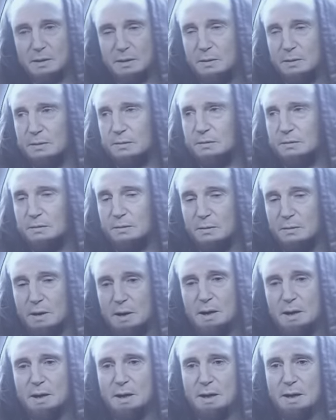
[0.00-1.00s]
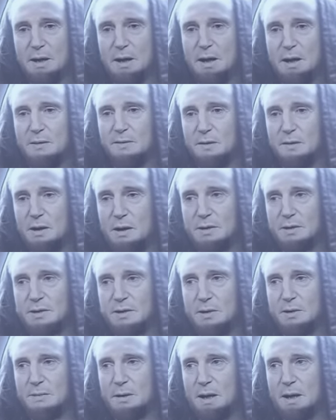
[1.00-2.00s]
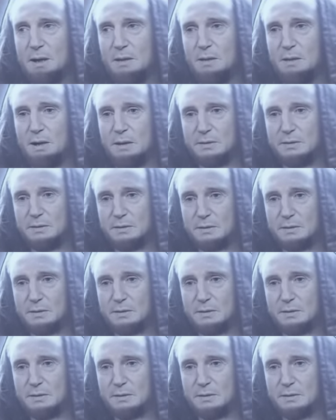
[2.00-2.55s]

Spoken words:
You really have lost your power.